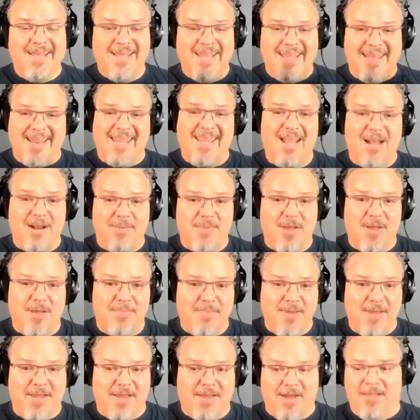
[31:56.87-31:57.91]
And again, I'm not
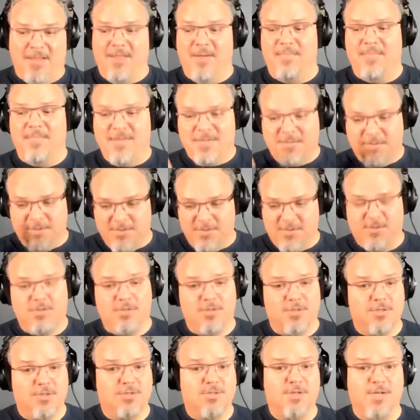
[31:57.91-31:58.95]
picking on them. This is
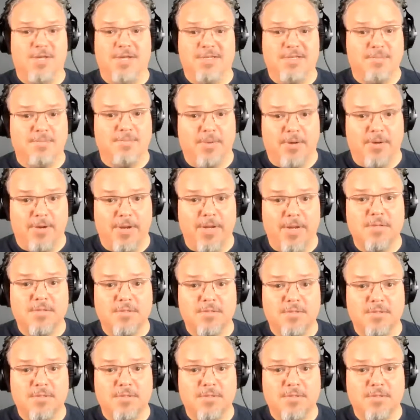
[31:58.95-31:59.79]
just experience